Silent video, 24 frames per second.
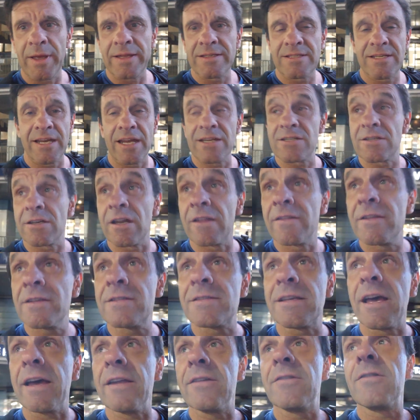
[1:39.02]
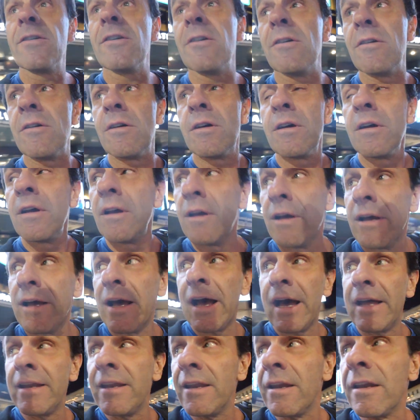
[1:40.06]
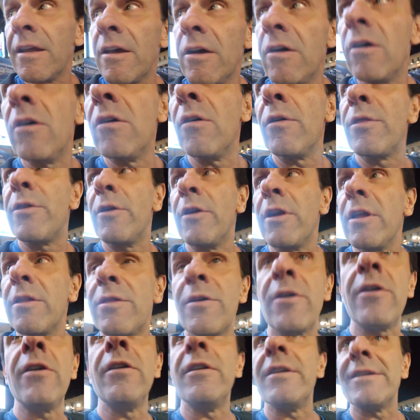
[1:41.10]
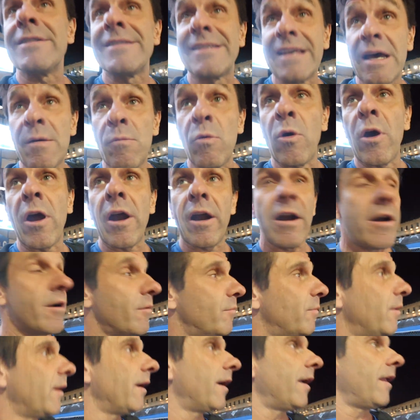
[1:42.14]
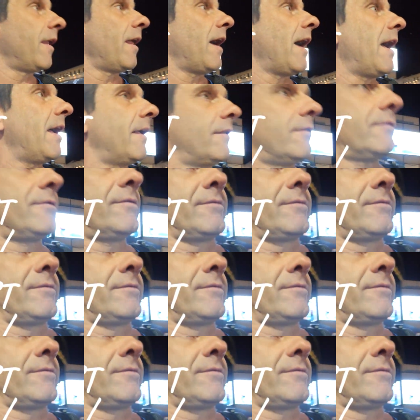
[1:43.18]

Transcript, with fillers: End Station on this side too. I need to go 33rd to somewhere, but I,